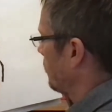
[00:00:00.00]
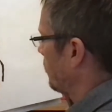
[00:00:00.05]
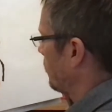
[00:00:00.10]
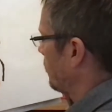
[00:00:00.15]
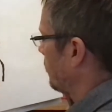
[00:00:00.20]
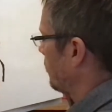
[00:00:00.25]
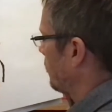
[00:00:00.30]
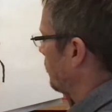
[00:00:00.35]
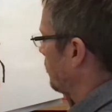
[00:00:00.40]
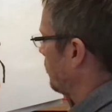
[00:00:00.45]

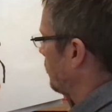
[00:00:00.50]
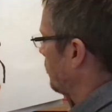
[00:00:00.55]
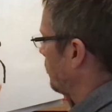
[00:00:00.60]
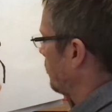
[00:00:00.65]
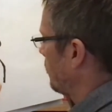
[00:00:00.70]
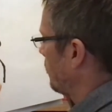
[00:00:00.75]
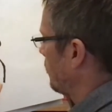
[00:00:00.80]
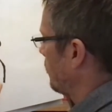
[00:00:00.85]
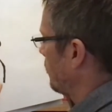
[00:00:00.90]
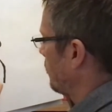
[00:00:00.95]

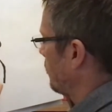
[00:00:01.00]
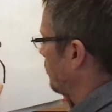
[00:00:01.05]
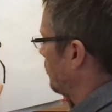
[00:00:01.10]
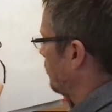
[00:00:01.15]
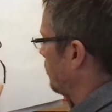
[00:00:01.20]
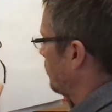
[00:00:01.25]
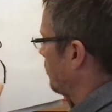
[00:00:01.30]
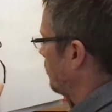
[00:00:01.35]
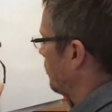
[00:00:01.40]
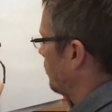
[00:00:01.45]

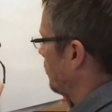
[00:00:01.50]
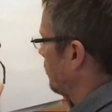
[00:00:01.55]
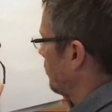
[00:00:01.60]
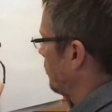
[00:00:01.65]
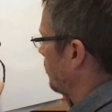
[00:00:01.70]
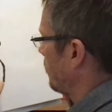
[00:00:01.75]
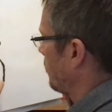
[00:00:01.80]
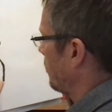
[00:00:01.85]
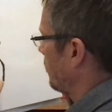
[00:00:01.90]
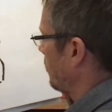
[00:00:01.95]

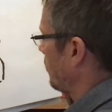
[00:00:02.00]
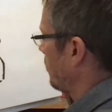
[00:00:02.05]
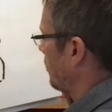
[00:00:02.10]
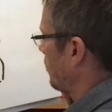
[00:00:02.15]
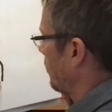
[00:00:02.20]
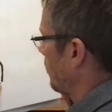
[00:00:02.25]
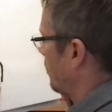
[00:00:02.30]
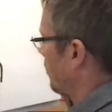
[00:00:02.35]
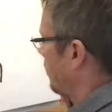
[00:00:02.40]
(no one is talking)